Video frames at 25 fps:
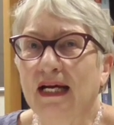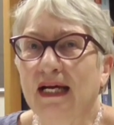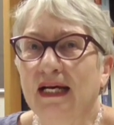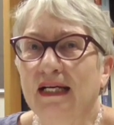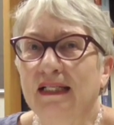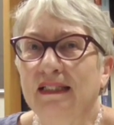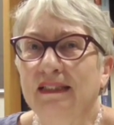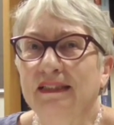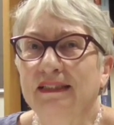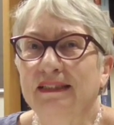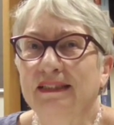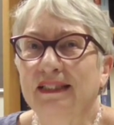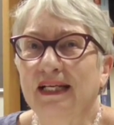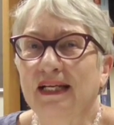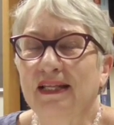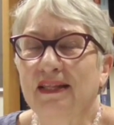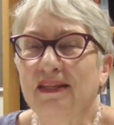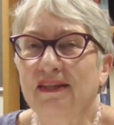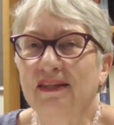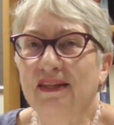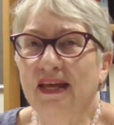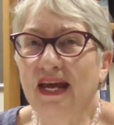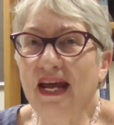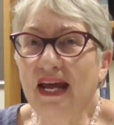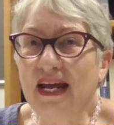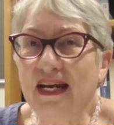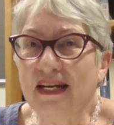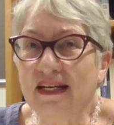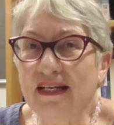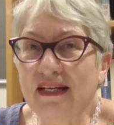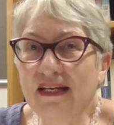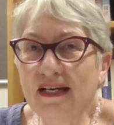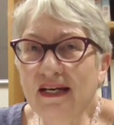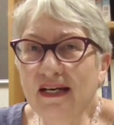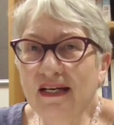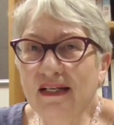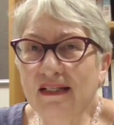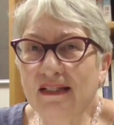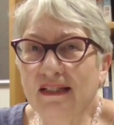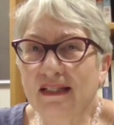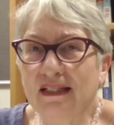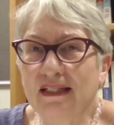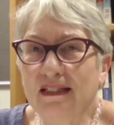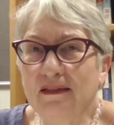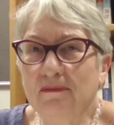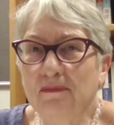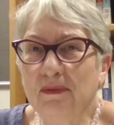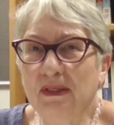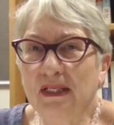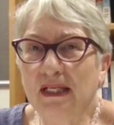and then
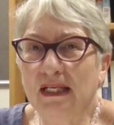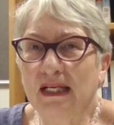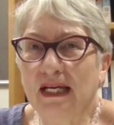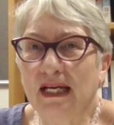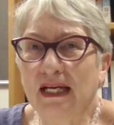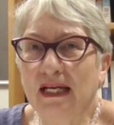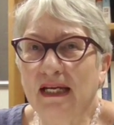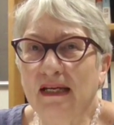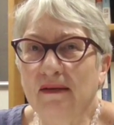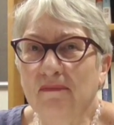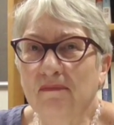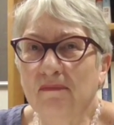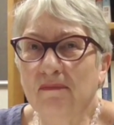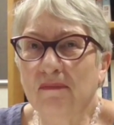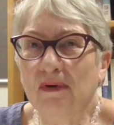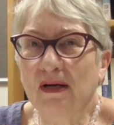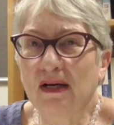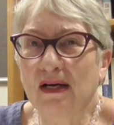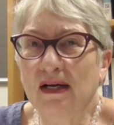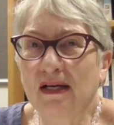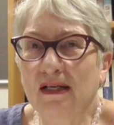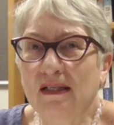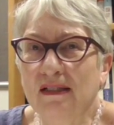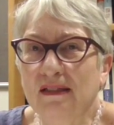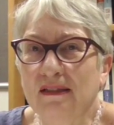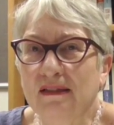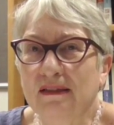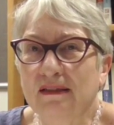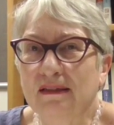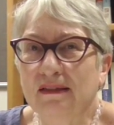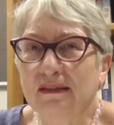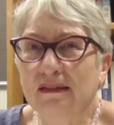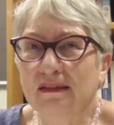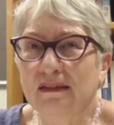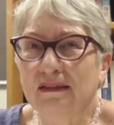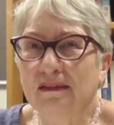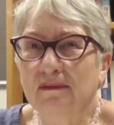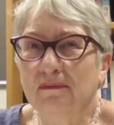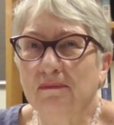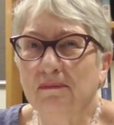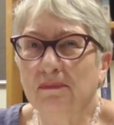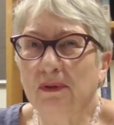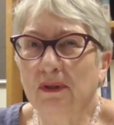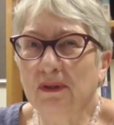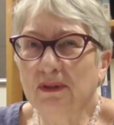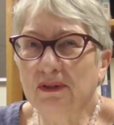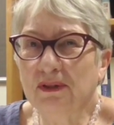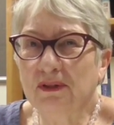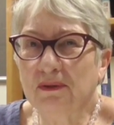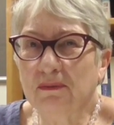it became
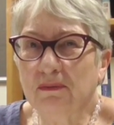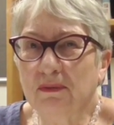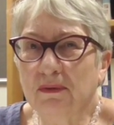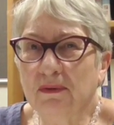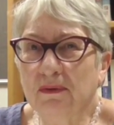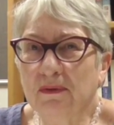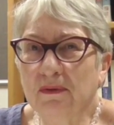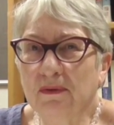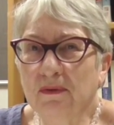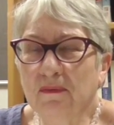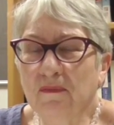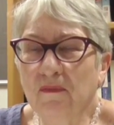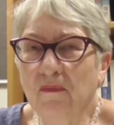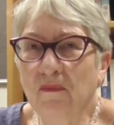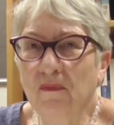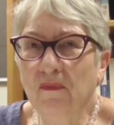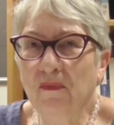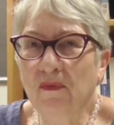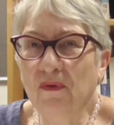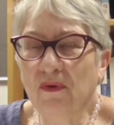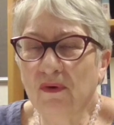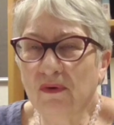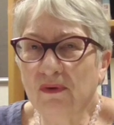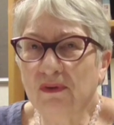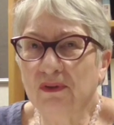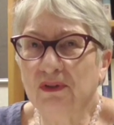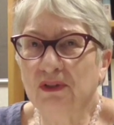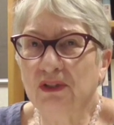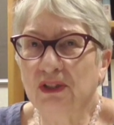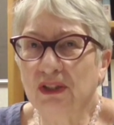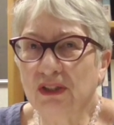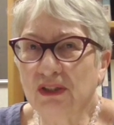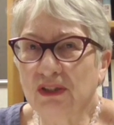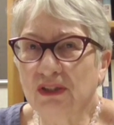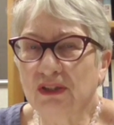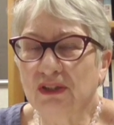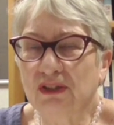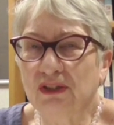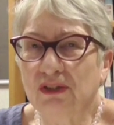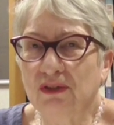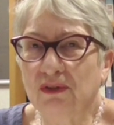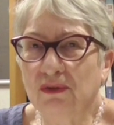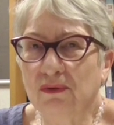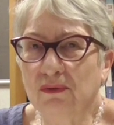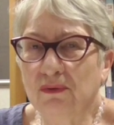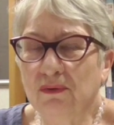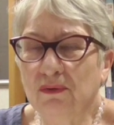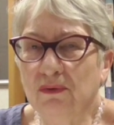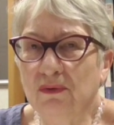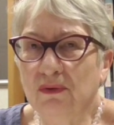possible not just
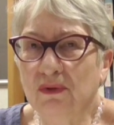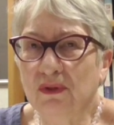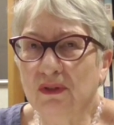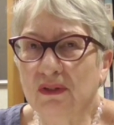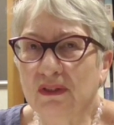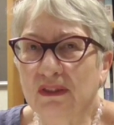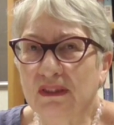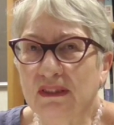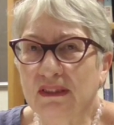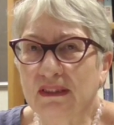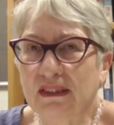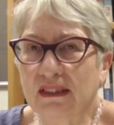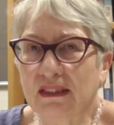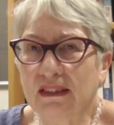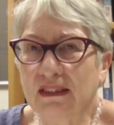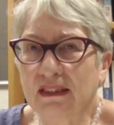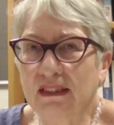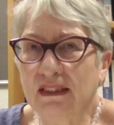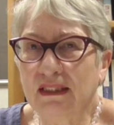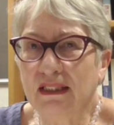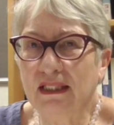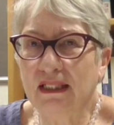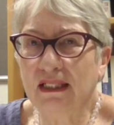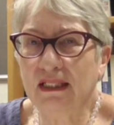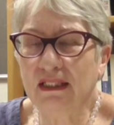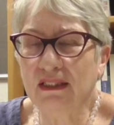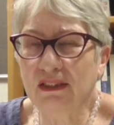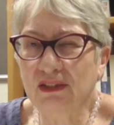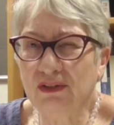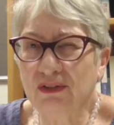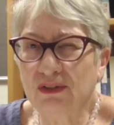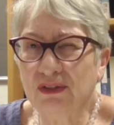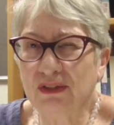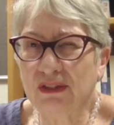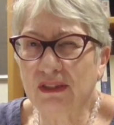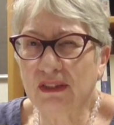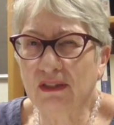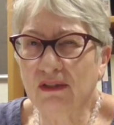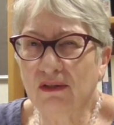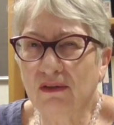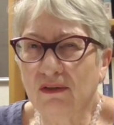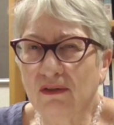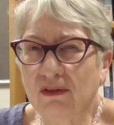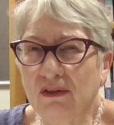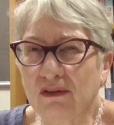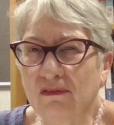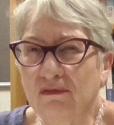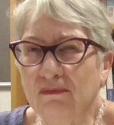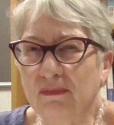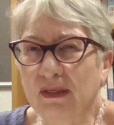to study interesting
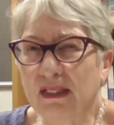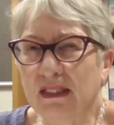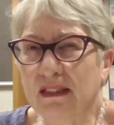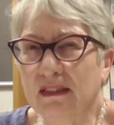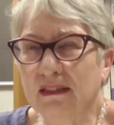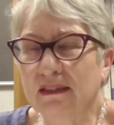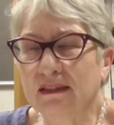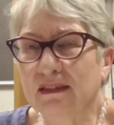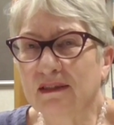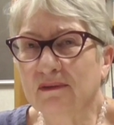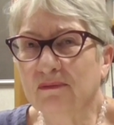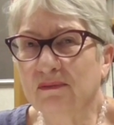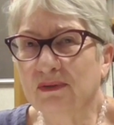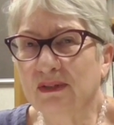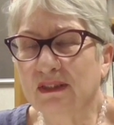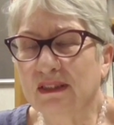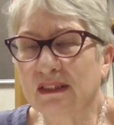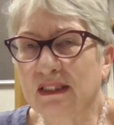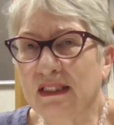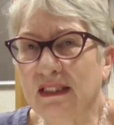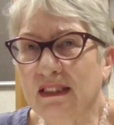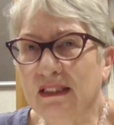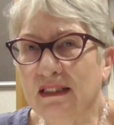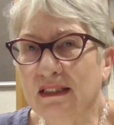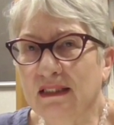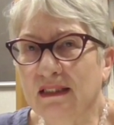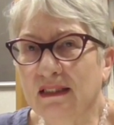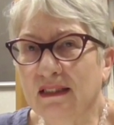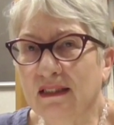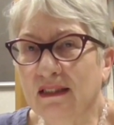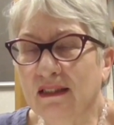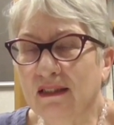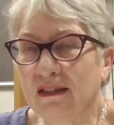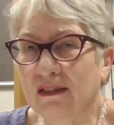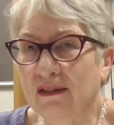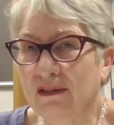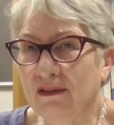cognitive mechanisms in